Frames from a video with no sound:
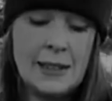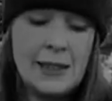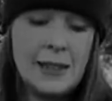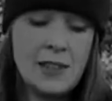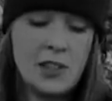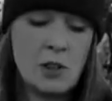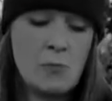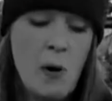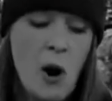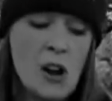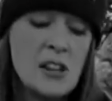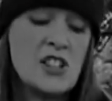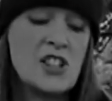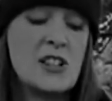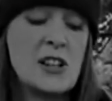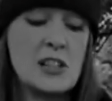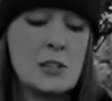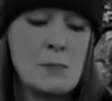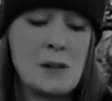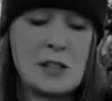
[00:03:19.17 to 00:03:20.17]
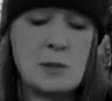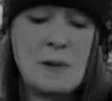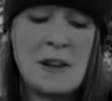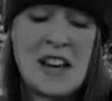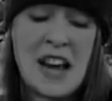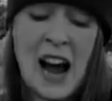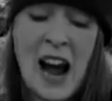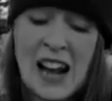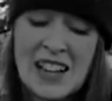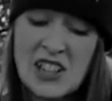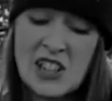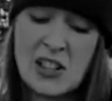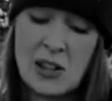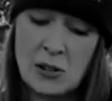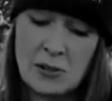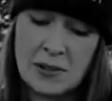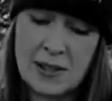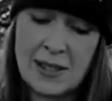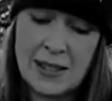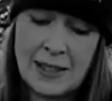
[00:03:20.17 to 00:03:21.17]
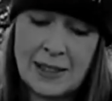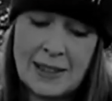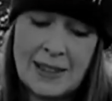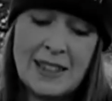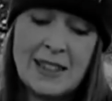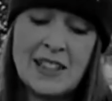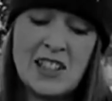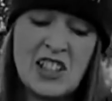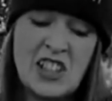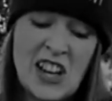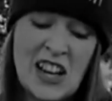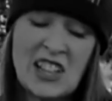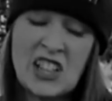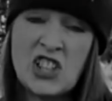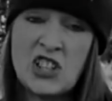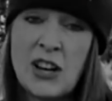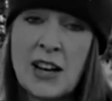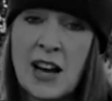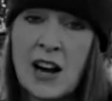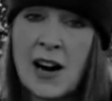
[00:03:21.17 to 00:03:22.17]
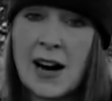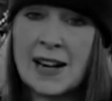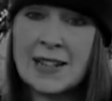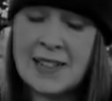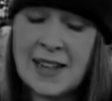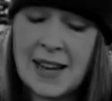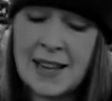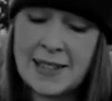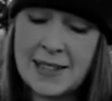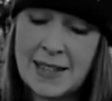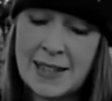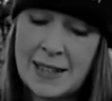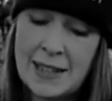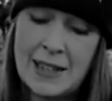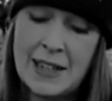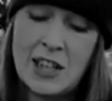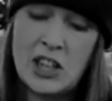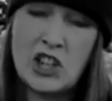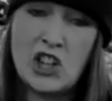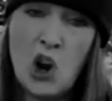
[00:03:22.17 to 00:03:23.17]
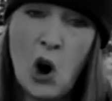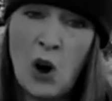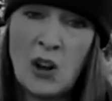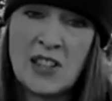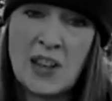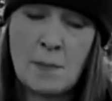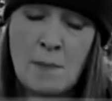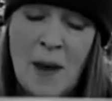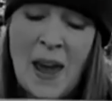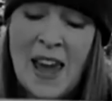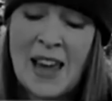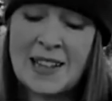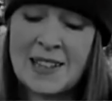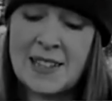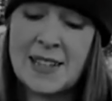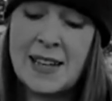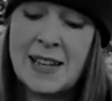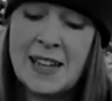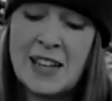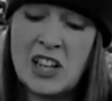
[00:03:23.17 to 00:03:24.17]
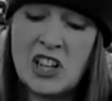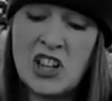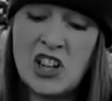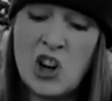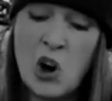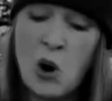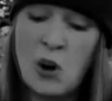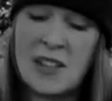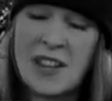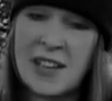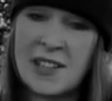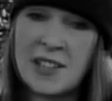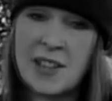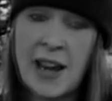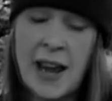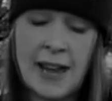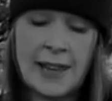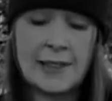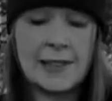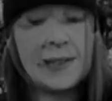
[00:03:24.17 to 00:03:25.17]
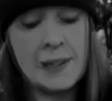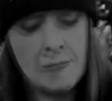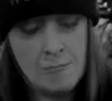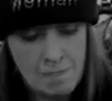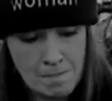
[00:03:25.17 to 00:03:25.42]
So monsters must be cancelled, disregarded, no debate, no dissent.